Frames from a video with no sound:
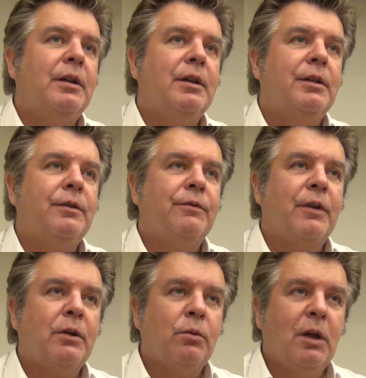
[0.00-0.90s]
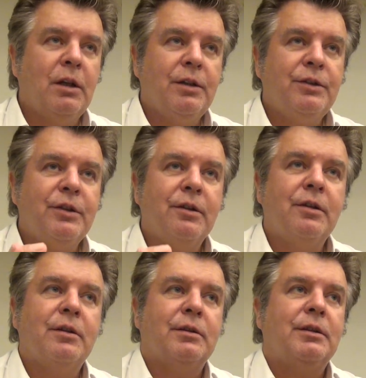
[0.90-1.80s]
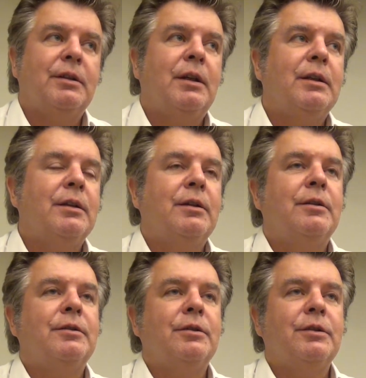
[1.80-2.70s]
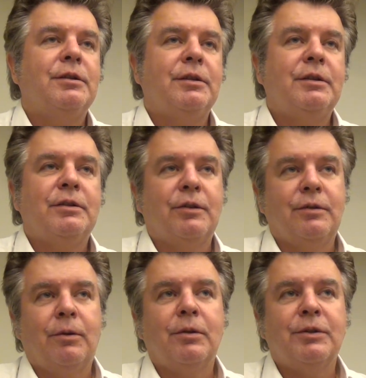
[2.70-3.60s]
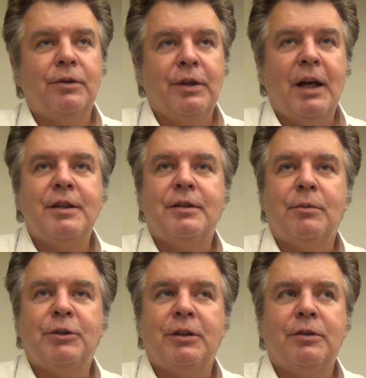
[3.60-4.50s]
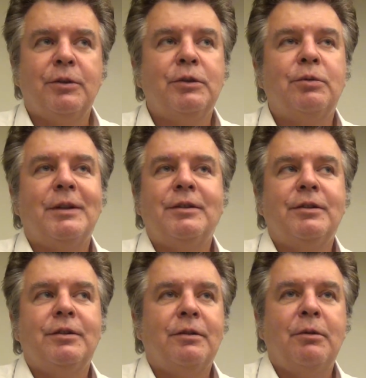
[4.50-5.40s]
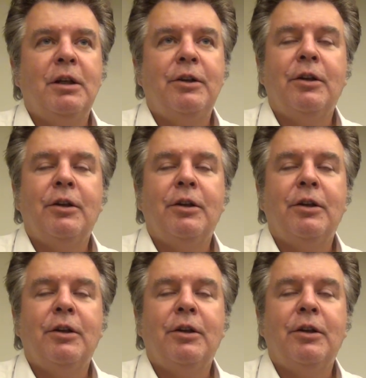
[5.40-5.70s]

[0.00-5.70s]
and very well engineered, and so it's also a nice object. So it was really